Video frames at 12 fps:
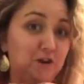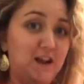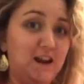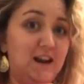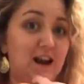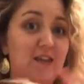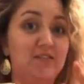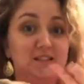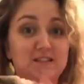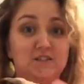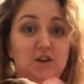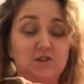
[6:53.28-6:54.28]
in it, and this
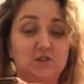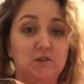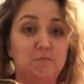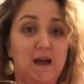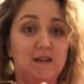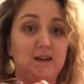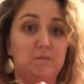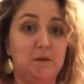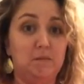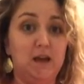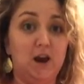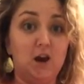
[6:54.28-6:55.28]
is also the bag that I'm gonna
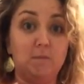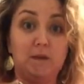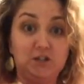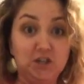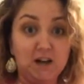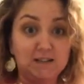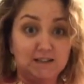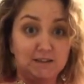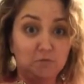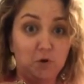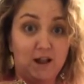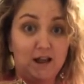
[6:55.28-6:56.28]
be carrying my chucks in
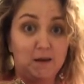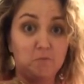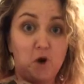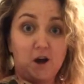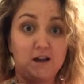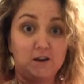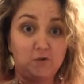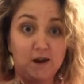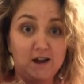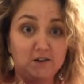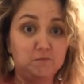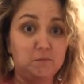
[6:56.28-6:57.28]
while I'm walking
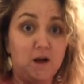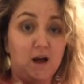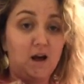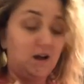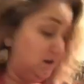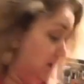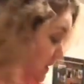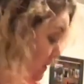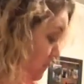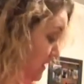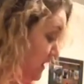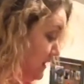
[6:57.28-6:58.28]
around, uh,
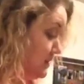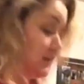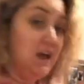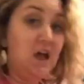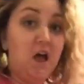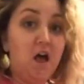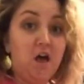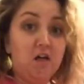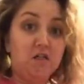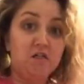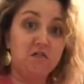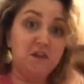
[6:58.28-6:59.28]
because
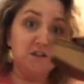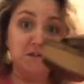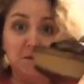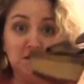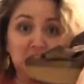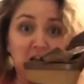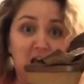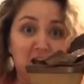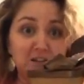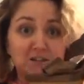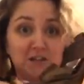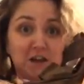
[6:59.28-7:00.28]
these are my
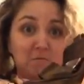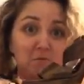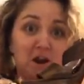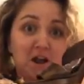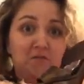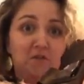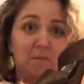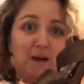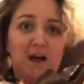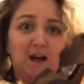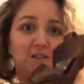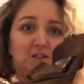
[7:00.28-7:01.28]
stacks that I'm bringing from a
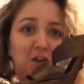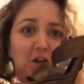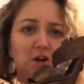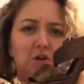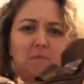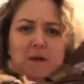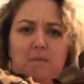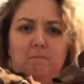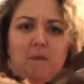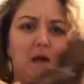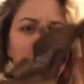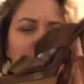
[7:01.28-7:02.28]
costume,
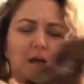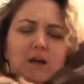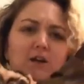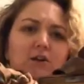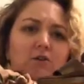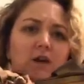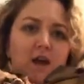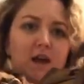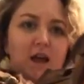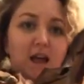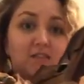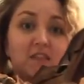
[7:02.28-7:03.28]
boo boo,
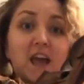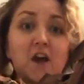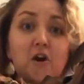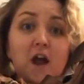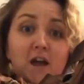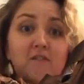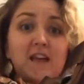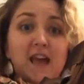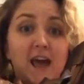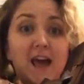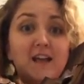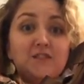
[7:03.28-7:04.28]
and they are heavy
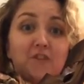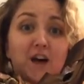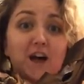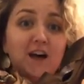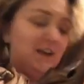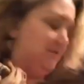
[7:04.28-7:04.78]
as fuck.